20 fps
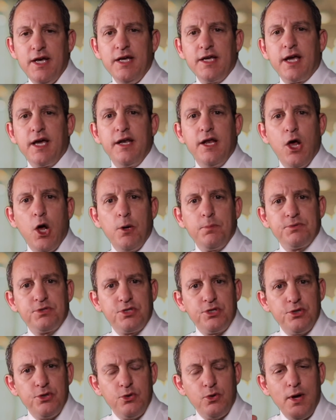can help
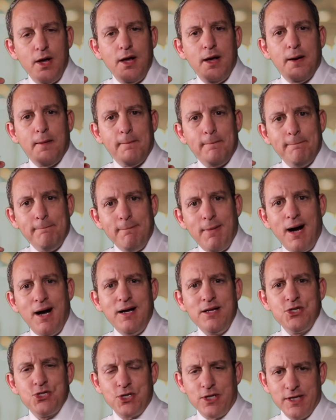to
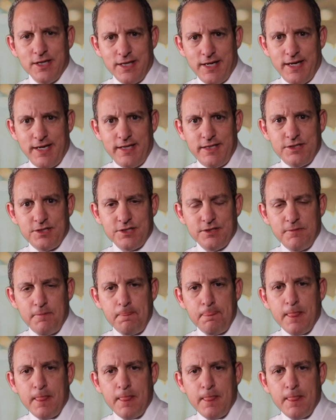modulate